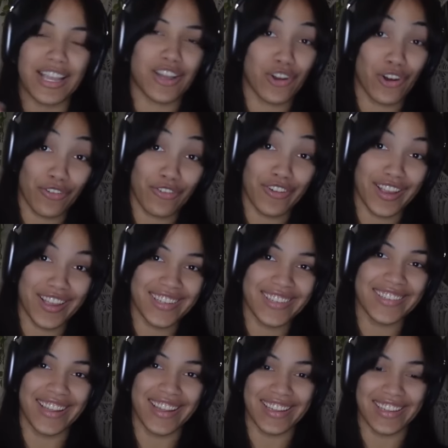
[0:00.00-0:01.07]
a girlfriend?
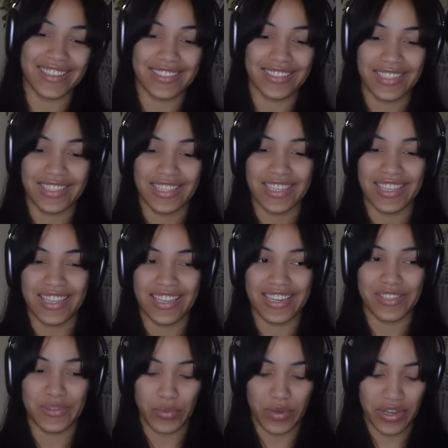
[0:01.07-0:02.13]
Yeah. It
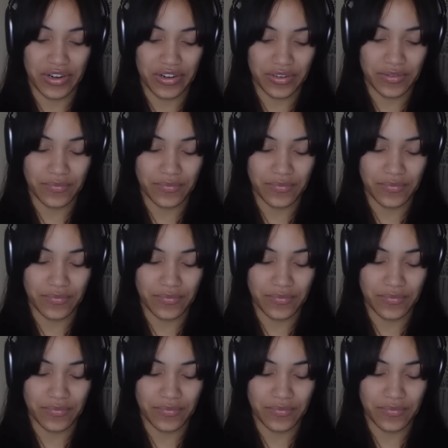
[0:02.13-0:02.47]
is weird.